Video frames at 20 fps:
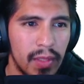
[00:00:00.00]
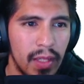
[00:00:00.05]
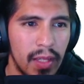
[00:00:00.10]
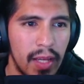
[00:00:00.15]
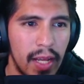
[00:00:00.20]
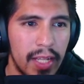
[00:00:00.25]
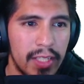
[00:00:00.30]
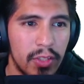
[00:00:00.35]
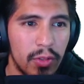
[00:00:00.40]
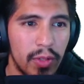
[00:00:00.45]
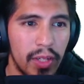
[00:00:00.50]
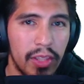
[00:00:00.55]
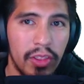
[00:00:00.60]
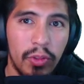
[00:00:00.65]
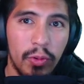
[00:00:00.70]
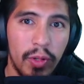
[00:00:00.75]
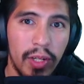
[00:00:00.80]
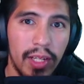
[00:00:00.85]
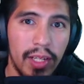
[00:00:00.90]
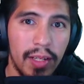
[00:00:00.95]
I still get
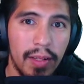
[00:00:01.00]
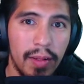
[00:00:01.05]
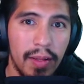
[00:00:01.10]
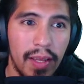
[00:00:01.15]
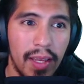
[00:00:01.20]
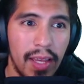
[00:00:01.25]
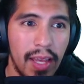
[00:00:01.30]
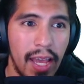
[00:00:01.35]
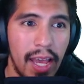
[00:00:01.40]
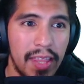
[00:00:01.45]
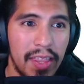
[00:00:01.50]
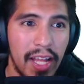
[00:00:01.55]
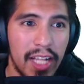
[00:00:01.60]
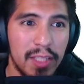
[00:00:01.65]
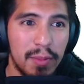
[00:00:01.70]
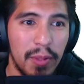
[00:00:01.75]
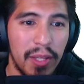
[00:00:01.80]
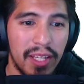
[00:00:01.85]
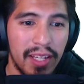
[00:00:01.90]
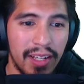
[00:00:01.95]
3. And that's
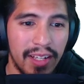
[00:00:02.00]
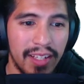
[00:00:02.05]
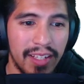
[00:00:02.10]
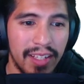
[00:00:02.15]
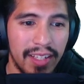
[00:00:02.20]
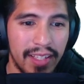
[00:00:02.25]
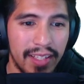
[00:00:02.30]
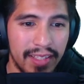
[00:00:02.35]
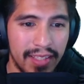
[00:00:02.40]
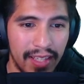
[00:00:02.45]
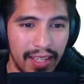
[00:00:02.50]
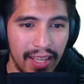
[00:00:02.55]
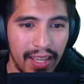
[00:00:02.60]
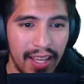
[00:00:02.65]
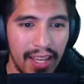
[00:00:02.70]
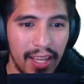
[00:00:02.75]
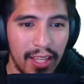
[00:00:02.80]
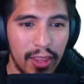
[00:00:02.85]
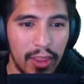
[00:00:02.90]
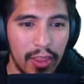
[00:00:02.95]
because
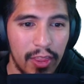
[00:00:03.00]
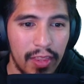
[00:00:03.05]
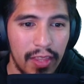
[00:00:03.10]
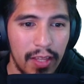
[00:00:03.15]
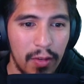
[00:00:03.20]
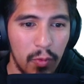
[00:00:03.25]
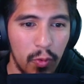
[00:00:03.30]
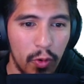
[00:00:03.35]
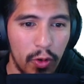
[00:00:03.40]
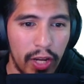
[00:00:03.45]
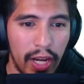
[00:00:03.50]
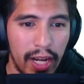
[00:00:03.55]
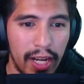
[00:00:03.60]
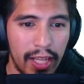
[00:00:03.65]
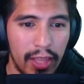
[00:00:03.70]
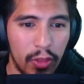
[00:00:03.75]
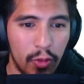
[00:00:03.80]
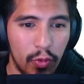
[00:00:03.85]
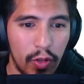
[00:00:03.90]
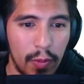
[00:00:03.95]
we're getting
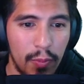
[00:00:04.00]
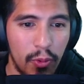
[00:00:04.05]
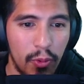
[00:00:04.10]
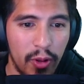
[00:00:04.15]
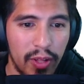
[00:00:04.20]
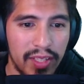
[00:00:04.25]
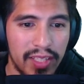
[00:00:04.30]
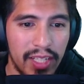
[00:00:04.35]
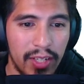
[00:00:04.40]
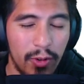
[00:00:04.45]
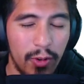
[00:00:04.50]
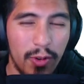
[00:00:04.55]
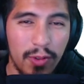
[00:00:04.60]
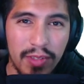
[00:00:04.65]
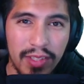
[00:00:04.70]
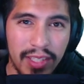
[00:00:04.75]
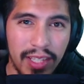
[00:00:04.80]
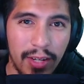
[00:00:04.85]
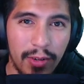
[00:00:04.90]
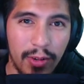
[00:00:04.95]

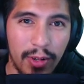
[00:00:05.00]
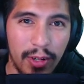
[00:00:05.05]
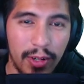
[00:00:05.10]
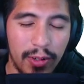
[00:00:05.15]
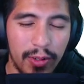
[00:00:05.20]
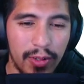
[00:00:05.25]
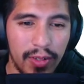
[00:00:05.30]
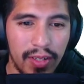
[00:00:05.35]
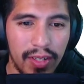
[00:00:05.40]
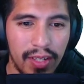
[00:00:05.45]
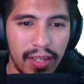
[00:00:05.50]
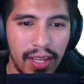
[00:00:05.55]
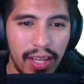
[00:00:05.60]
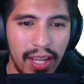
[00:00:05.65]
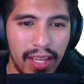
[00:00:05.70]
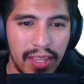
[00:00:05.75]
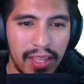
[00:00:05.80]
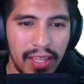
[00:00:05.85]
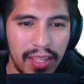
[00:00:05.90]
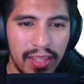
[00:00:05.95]
3.00
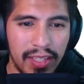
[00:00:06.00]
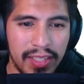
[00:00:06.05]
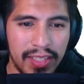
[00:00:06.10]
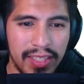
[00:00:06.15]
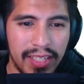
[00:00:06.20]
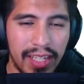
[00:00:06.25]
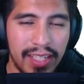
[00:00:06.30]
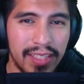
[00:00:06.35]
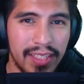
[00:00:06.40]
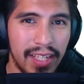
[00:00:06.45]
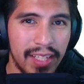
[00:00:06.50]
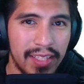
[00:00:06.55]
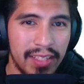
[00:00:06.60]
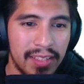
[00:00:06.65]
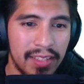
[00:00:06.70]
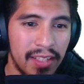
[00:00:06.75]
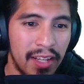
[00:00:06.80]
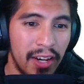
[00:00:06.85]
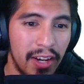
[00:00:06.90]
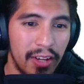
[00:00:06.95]
and then the 6 gets
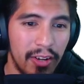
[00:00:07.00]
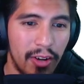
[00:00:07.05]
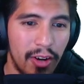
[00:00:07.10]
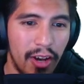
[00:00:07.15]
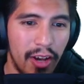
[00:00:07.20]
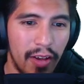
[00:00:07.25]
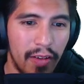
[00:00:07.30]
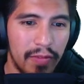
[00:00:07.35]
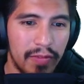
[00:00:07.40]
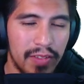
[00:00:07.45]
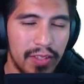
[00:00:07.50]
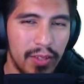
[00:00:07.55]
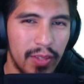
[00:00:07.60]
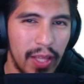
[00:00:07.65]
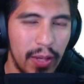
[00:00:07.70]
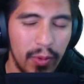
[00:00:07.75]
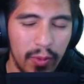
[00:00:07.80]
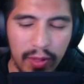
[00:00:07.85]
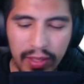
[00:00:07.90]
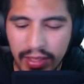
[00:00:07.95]
cut off. So that
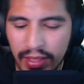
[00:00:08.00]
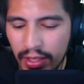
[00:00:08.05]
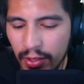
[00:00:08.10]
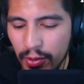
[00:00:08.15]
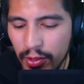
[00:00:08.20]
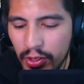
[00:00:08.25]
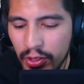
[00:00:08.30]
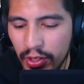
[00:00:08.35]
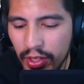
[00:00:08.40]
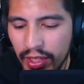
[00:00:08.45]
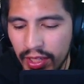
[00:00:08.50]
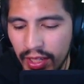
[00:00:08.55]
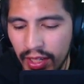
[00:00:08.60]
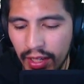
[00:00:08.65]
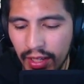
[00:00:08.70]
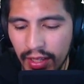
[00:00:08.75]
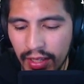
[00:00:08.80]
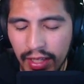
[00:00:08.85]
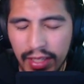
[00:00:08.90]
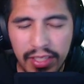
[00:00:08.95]
one's a little tricky.
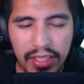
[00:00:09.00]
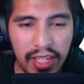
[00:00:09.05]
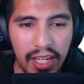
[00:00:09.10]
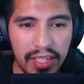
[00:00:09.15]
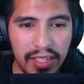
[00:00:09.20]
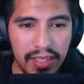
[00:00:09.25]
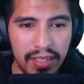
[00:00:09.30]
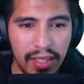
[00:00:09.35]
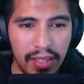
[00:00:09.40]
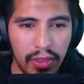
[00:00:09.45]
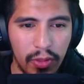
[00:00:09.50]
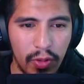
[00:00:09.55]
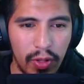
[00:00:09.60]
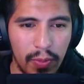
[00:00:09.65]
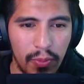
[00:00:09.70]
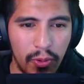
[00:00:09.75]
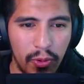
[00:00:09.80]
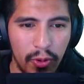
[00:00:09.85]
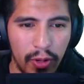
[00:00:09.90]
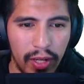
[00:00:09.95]
Let's change this to
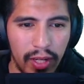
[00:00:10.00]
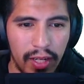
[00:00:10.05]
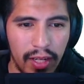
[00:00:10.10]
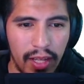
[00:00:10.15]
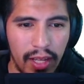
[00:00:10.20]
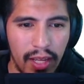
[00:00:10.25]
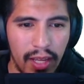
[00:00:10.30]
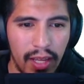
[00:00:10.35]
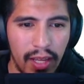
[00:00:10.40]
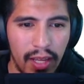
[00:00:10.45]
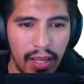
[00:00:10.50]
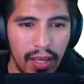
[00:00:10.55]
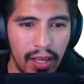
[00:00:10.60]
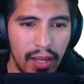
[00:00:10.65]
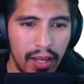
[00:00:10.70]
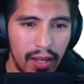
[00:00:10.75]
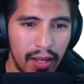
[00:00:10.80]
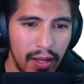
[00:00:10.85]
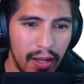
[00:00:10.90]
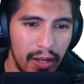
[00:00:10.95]

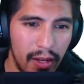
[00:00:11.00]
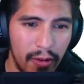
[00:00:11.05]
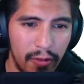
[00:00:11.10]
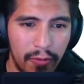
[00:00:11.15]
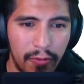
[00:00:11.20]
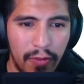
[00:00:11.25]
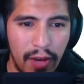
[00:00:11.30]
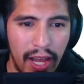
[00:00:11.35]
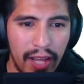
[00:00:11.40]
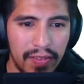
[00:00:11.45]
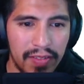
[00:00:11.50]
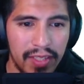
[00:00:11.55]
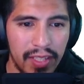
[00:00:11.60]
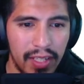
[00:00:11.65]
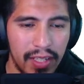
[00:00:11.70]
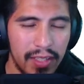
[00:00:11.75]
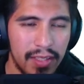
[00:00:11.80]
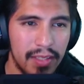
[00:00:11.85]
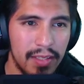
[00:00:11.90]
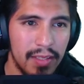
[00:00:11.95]

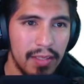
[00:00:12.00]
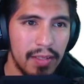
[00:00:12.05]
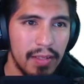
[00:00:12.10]
3.56.